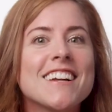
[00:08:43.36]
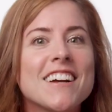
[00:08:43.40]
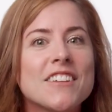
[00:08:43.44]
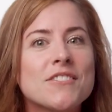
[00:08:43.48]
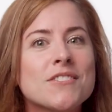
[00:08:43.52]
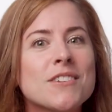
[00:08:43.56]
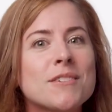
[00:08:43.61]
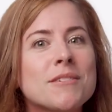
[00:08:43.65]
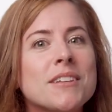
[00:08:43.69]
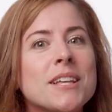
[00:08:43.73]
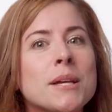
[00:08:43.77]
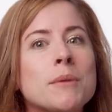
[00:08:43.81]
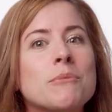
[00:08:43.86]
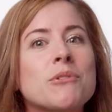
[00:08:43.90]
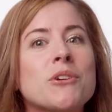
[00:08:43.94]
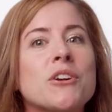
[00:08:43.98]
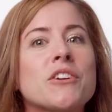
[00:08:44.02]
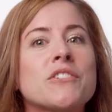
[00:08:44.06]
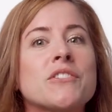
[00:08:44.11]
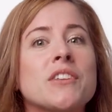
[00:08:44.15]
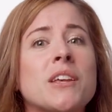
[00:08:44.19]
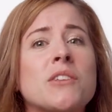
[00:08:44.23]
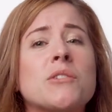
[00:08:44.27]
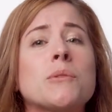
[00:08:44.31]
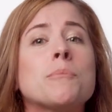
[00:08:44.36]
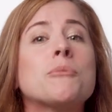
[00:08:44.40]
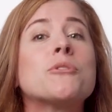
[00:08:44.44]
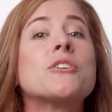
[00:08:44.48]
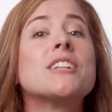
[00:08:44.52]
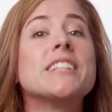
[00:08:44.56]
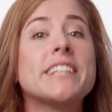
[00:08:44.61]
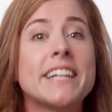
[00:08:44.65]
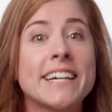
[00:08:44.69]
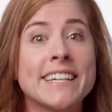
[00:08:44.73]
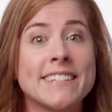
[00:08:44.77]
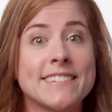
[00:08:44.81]
Custom claims are accessible
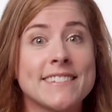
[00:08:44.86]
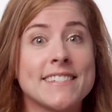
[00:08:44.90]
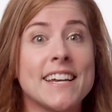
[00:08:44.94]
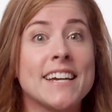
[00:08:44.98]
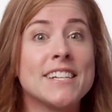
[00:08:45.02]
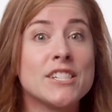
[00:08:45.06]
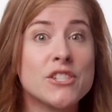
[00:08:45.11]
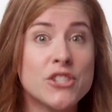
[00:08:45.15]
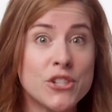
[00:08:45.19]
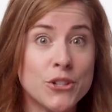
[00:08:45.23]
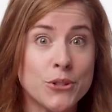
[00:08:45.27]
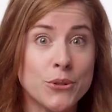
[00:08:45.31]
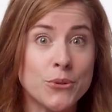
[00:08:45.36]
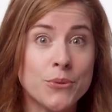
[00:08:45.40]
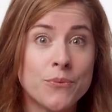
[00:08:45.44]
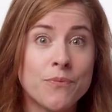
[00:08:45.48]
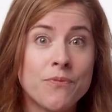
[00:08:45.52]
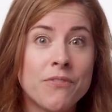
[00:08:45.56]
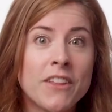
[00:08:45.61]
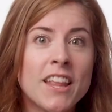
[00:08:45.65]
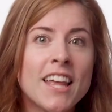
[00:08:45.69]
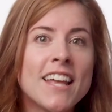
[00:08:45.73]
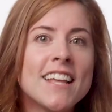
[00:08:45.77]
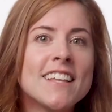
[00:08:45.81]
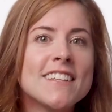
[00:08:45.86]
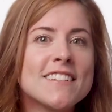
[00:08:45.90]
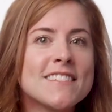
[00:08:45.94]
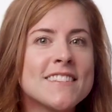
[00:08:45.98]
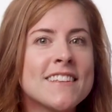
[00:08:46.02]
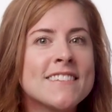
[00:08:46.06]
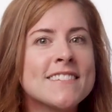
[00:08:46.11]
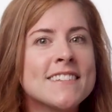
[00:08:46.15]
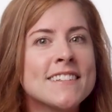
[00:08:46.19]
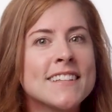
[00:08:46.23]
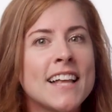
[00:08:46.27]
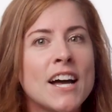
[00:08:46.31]
client-side too.
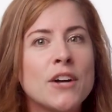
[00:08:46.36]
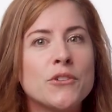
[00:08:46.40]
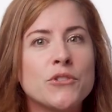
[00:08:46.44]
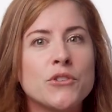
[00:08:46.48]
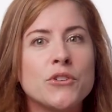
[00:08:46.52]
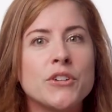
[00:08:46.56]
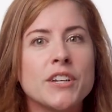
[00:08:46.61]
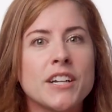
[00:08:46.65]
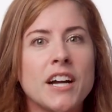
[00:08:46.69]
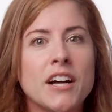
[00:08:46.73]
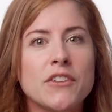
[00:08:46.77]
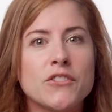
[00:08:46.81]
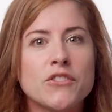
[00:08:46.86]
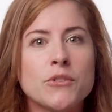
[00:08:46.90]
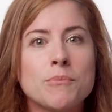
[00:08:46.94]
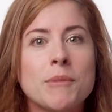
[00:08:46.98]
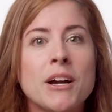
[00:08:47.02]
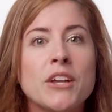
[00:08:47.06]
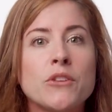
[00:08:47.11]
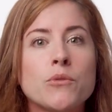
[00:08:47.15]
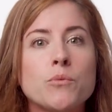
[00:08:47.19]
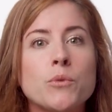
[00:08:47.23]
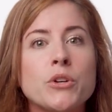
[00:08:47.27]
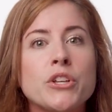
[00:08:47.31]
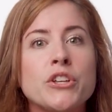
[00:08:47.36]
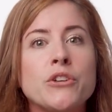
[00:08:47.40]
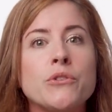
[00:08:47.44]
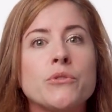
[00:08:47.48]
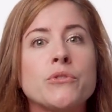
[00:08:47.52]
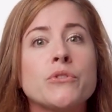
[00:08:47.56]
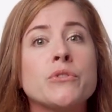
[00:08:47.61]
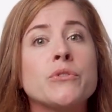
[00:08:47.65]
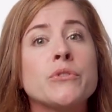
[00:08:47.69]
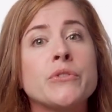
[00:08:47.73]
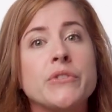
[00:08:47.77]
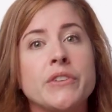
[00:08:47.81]
This allows you to customize what
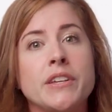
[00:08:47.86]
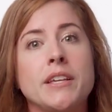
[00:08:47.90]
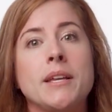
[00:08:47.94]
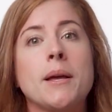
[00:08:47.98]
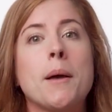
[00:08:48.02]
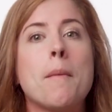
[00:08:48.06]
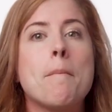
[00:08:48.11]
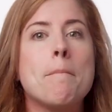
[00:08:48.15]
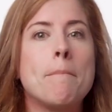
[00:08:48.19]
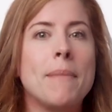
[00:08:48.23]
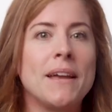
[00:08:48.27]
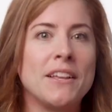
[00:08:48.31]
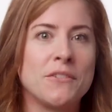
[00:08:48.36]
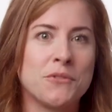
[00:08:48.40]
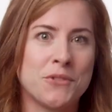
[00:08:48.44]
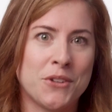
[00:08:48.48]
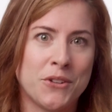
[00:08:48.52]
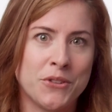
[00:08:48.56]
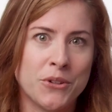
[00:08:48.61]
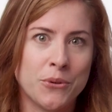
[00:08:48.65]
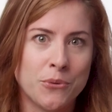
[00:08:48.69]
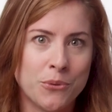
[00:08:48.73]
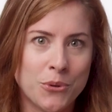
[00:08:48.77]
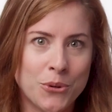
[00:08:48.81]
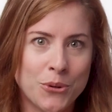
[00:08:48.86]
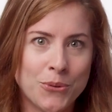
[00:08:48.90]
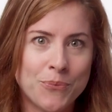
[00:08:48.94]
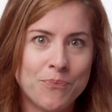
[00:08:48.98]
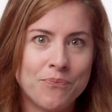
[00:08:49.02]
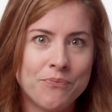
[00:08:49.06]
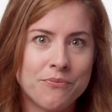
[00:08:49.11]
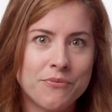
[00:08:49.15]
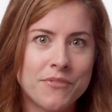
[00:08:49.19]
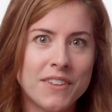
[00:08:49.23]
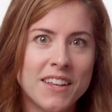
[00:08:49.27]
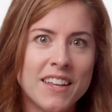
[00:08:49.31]
users see based on their role.
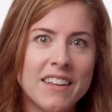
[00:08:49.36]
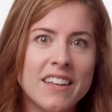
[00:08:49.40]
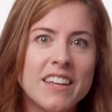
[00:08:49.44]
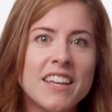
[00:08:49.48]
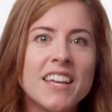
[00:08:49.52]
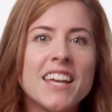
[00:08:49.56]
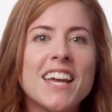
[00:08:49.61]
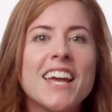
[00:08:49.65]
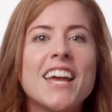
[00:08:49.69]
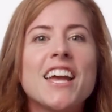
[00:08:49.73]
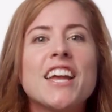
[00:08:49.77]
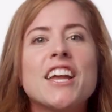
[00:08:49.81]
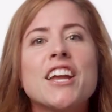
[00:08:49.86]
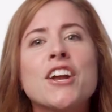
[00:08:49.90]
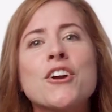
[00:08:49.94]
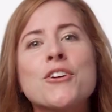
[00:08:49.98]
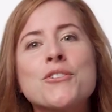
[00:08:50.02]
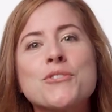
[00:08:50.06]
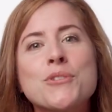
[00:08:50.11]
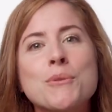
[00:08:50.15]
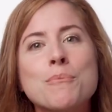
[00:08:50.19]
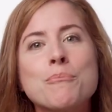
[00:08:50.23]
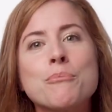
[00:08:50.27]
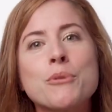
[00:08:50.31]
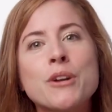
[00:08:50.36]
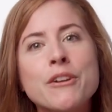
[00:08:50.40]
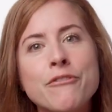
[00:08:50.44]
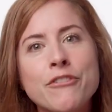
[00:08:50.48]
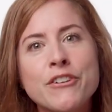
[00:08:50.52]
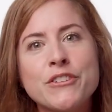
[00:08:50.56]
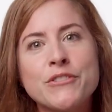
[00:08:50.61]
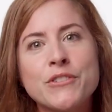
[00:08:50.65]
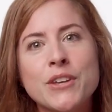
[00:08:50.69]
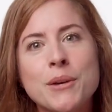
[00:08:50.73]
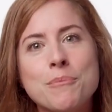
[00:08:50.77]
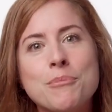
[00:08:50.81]
Here are some brief
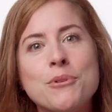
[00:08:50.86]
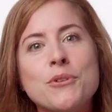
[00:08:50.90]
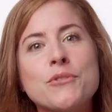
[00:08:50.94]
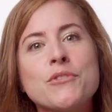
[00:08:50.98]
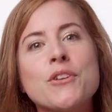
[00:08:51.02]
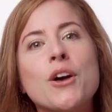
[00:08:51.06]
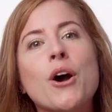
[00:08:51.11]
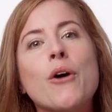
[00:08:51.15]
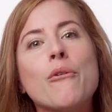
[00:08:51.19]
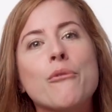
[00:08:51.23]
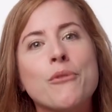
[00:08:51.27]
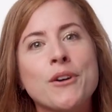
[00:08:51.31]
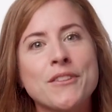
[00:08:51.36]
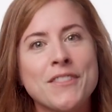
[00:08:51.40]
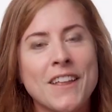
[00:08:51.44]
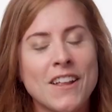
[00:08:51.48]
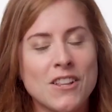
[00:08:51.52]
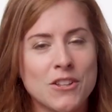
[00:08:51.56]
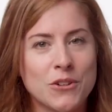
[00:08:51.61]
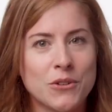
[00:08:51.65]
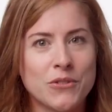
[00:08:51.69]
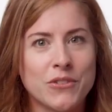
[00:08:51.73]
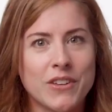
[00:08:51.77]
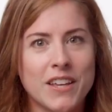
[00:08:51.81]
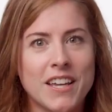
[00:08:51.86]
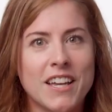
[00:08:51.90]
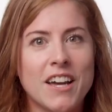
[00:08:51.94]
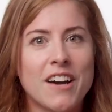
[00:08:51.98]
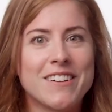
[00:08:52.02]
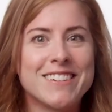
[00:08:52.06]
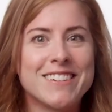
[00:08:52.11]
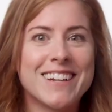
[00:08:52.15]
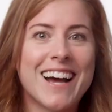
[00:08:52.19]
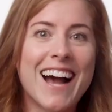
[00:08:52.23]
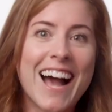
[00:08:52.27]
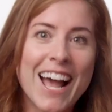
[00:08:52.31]
examples of what that looks like
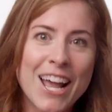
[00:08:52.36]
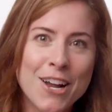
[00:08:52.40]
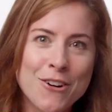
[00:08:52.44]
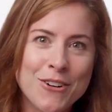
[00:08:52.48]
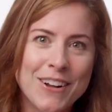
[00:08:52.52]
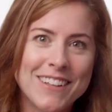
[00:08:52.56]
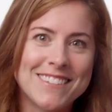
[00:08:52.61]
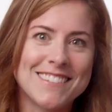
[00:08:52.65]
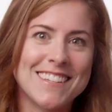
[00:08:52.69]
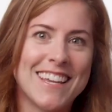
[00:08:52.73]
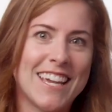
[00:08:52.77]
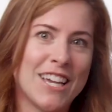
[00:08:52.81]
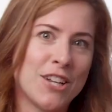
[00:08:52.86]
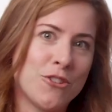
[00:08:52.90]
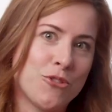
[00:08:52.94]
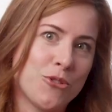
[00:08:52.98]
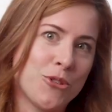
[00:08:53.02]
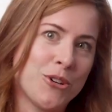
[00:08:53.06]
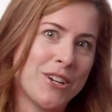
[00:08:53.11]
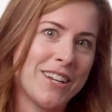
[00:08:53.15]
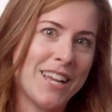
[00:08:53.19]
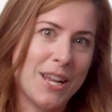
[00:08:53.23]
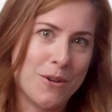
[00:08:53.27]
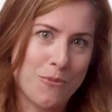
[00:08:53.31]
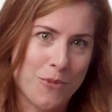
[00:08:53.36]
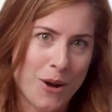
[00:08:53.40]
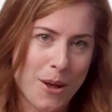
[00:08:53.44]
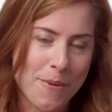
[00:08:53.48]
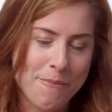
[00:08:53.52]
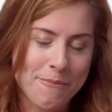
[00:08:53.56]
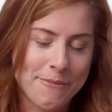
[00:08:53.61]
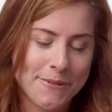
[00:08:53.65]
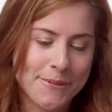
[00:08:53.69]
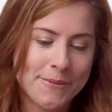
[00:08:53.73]
on iOS, Android, and web.